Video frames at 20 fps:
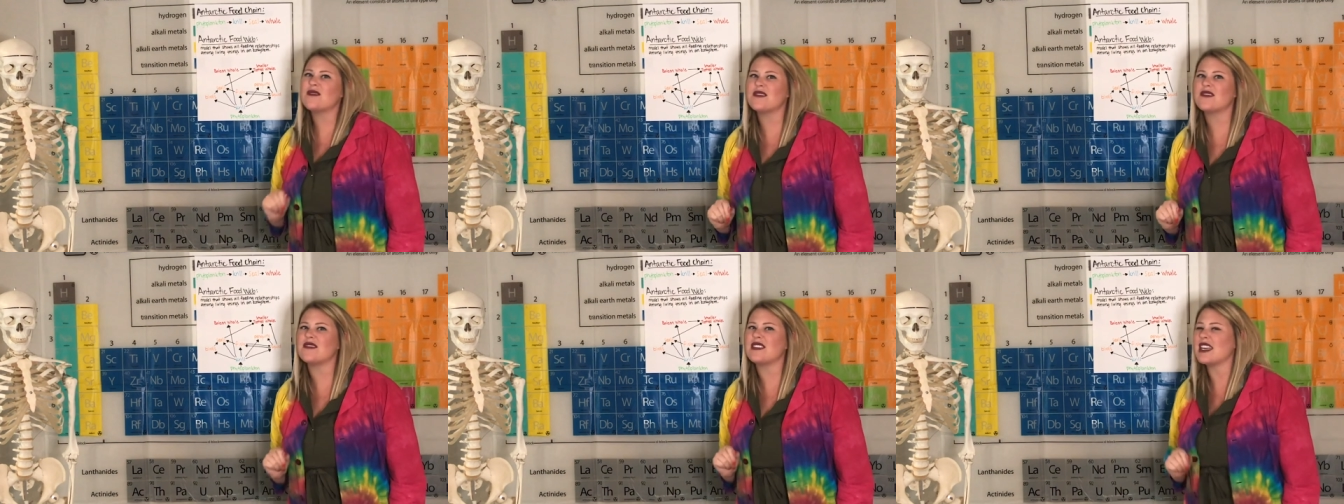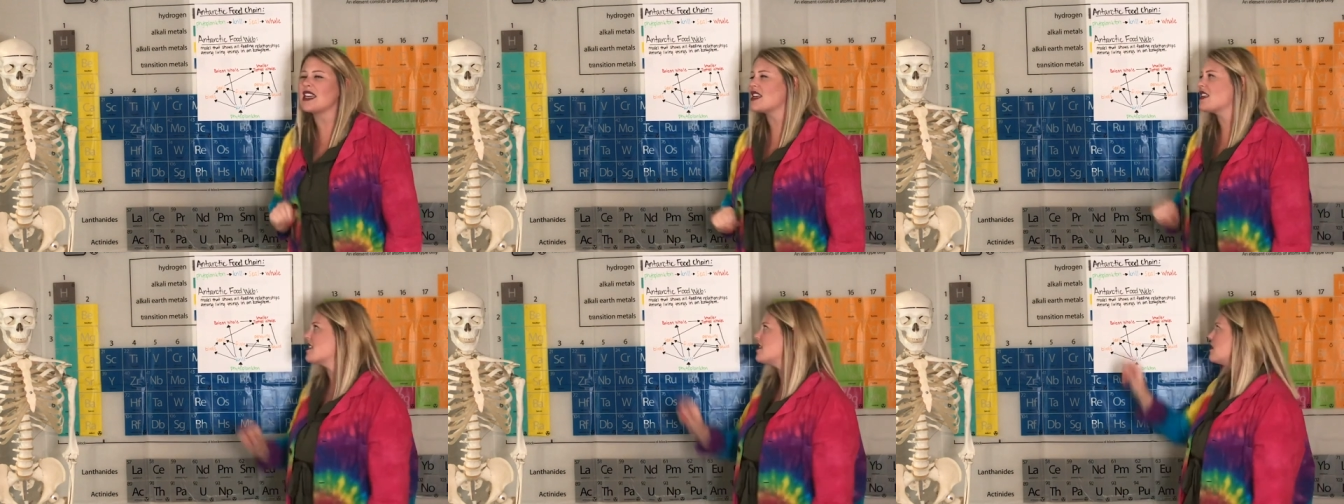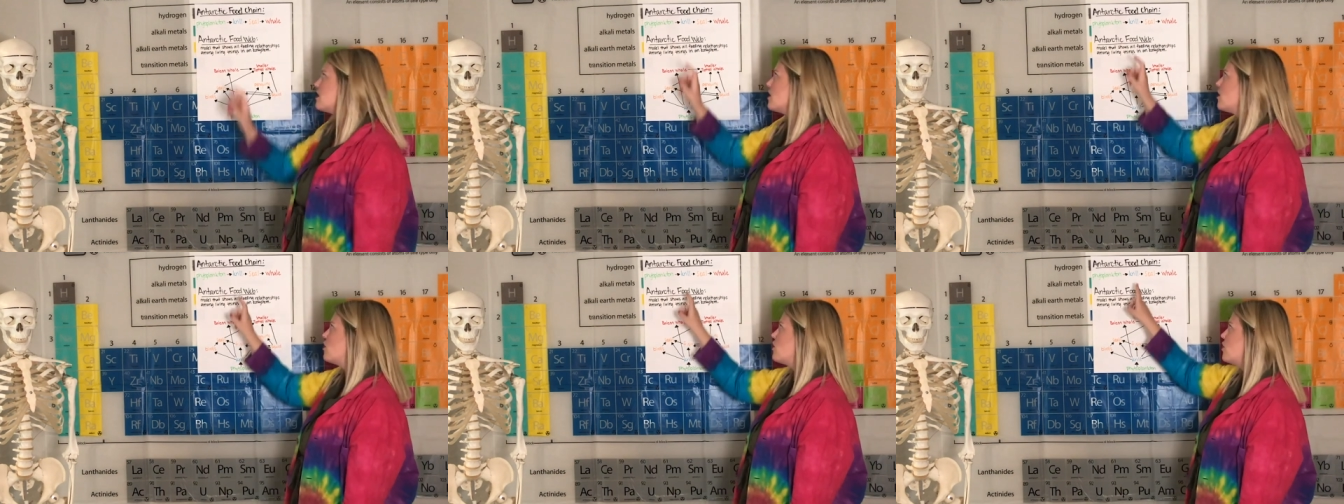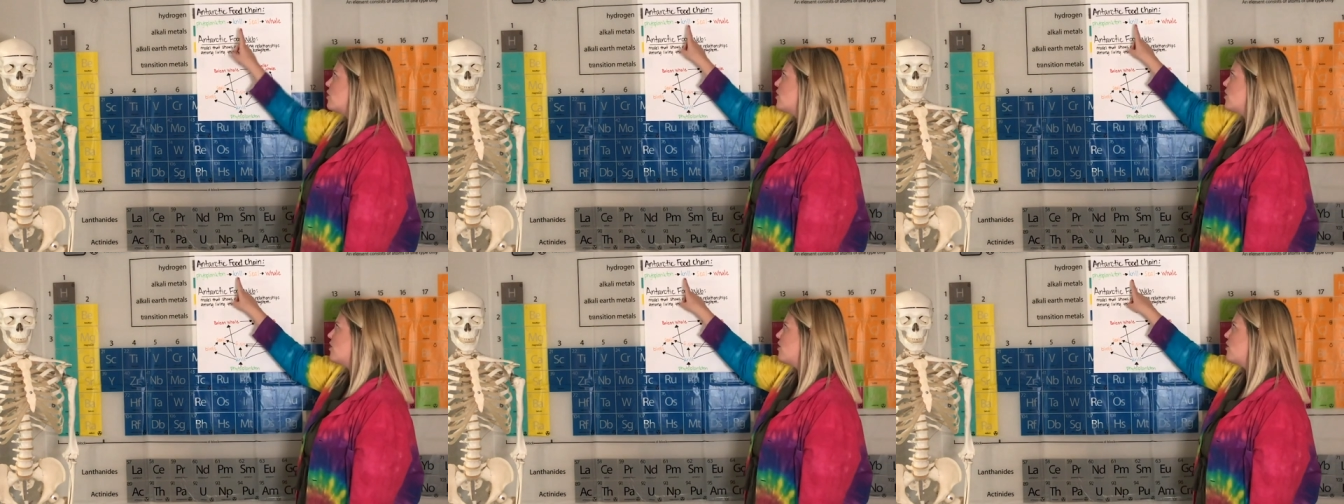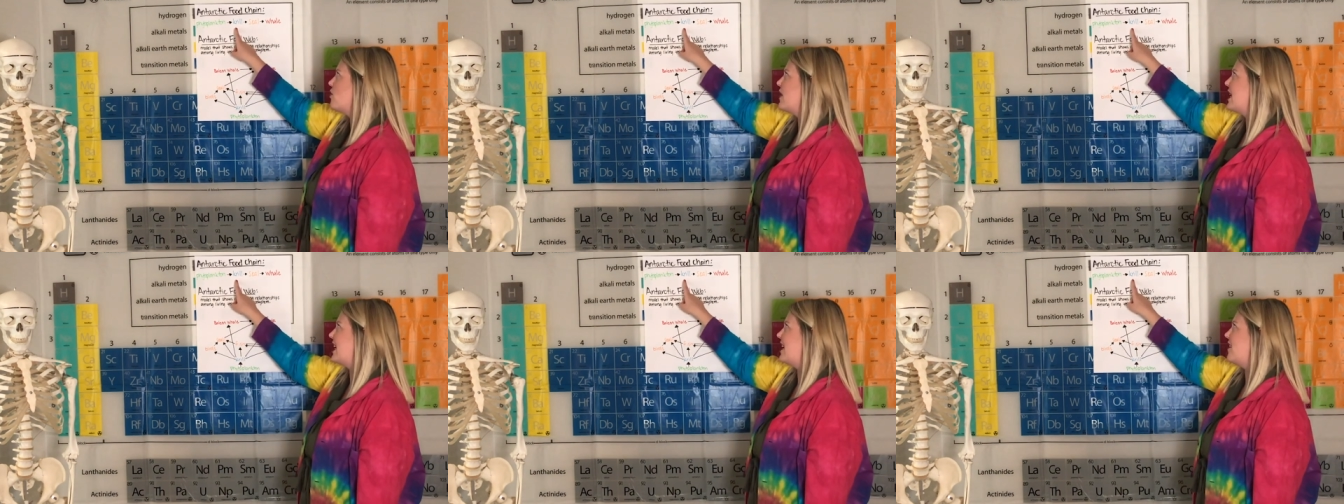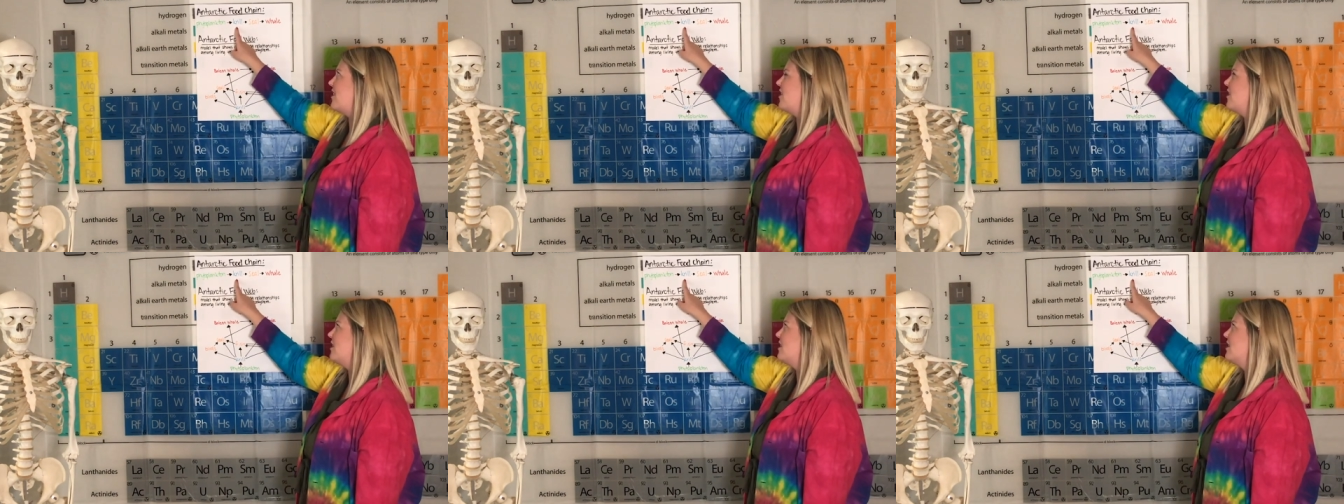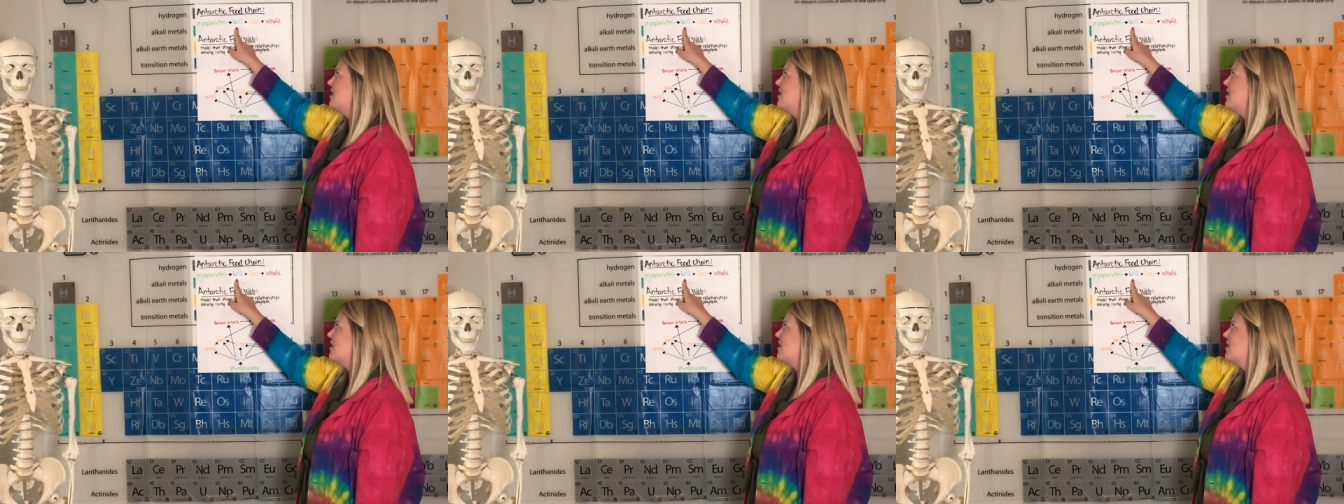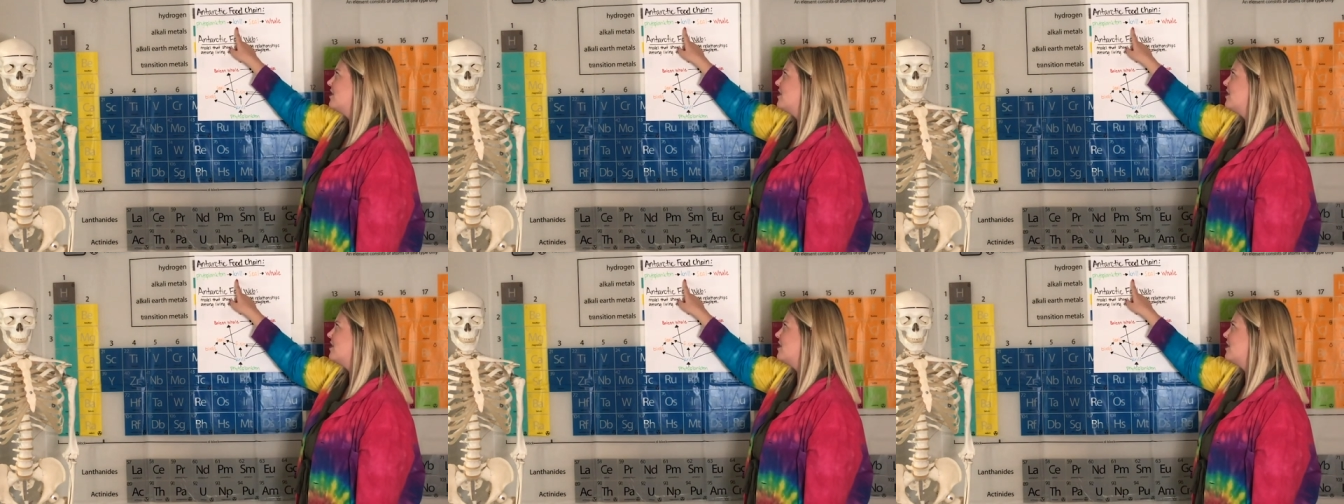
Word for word: think the krill